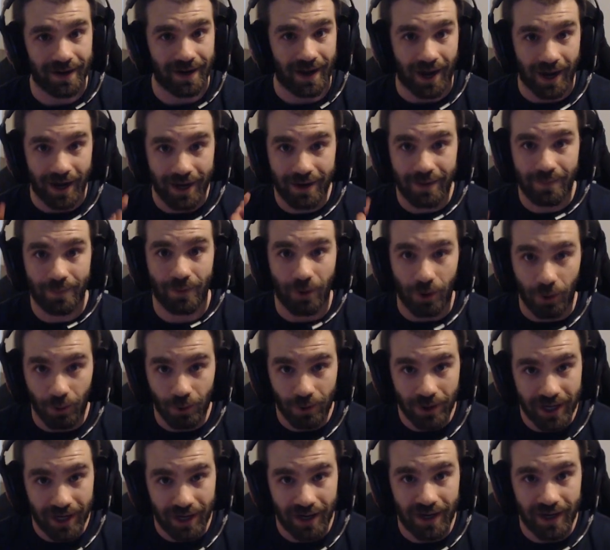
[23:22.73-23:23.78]
am
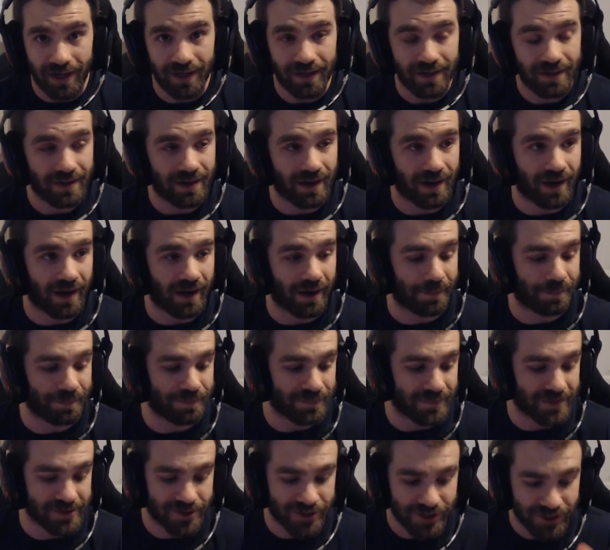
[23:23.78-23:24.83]
okay.
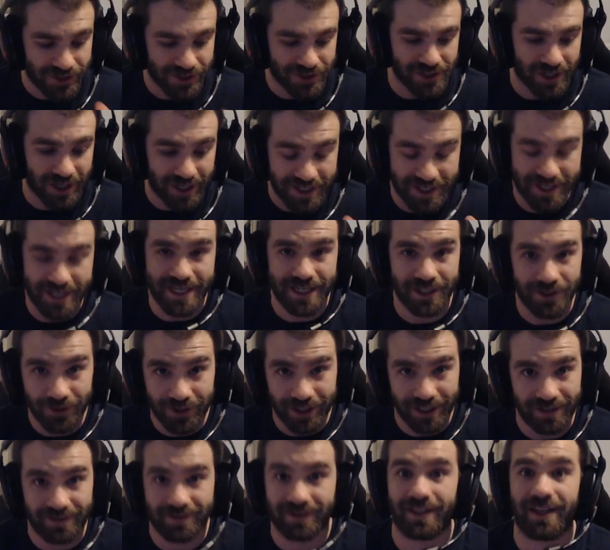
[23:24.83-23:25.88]
This is a
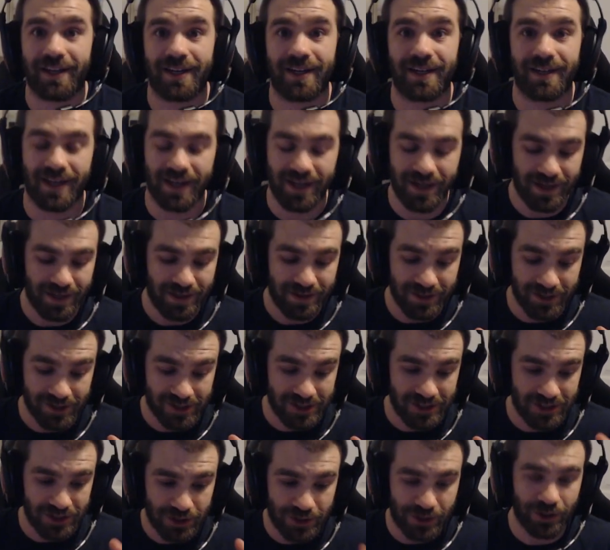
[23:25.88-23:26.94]
healing thing.
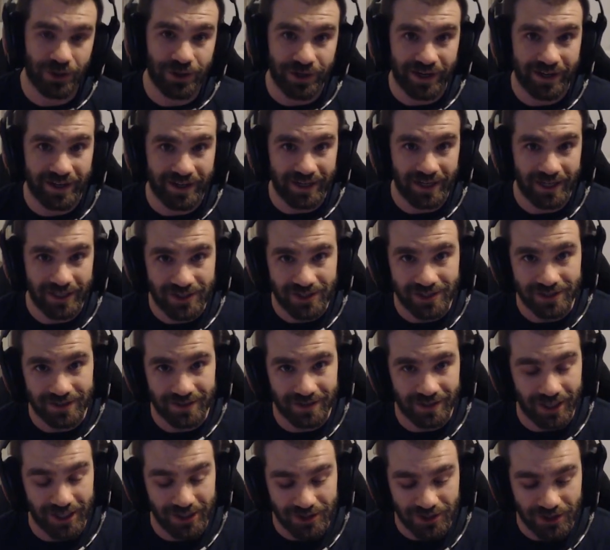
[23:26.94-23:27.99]
This is good. It's
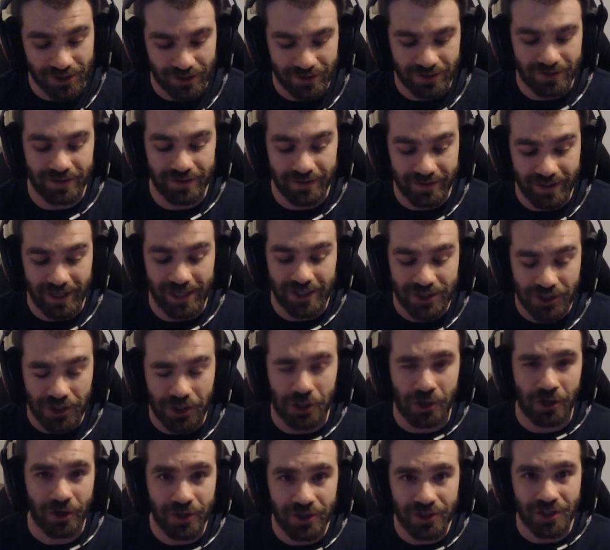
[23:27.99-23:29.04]

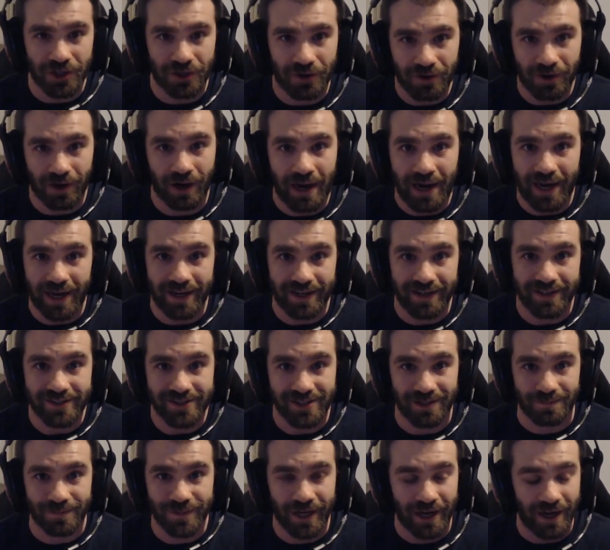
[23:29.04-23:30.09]
good to cry
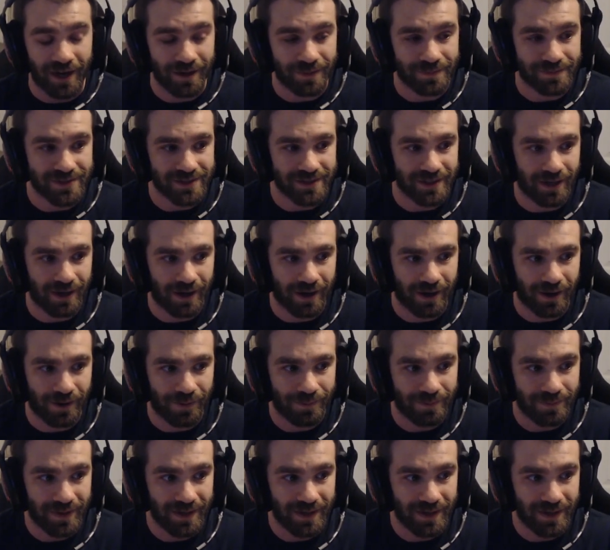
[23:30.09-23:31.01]
sometimes. I